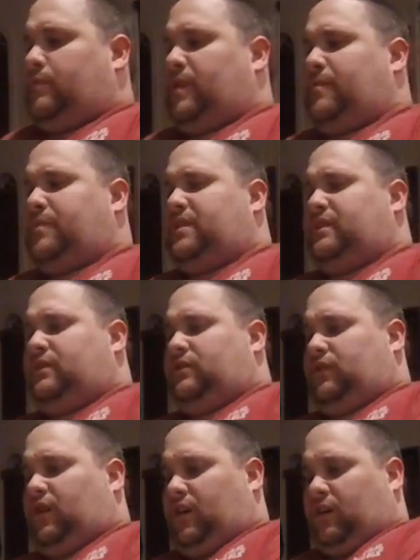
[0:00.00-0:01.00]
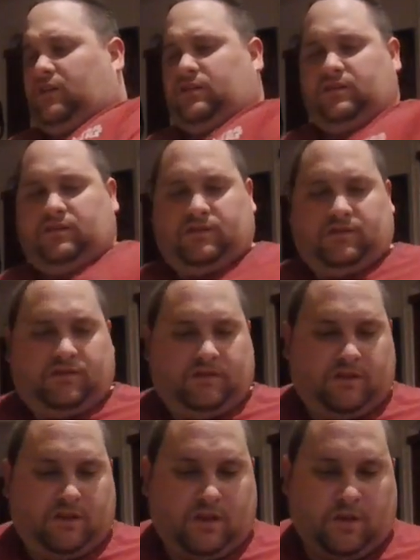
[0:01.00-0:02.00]
might be a little long
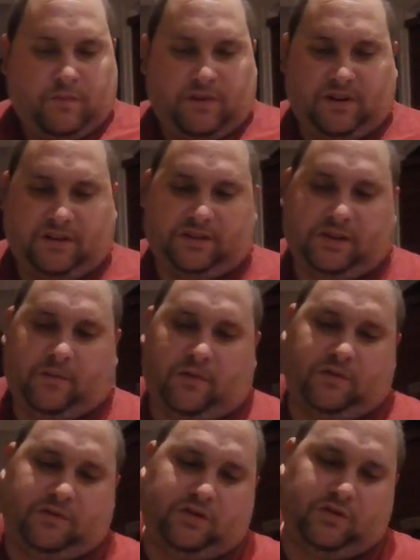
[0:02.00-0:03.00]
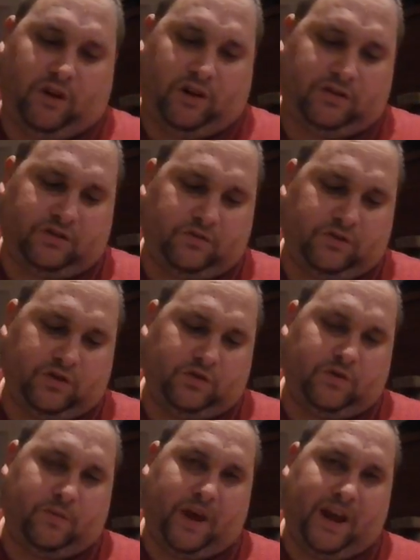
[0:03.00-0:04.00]
because I'm going to also do
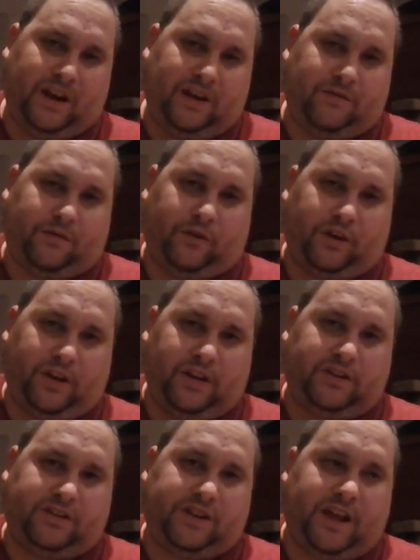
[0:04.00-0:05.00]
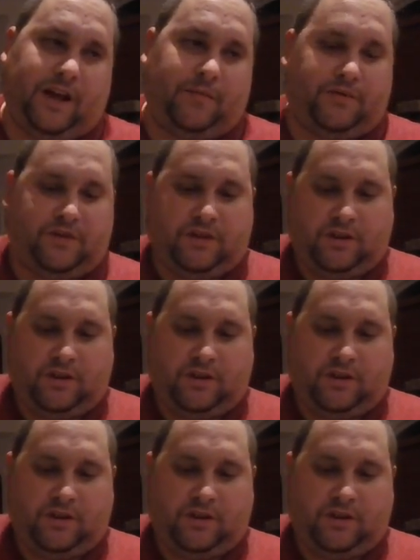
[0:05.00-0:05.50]
the painting for each step.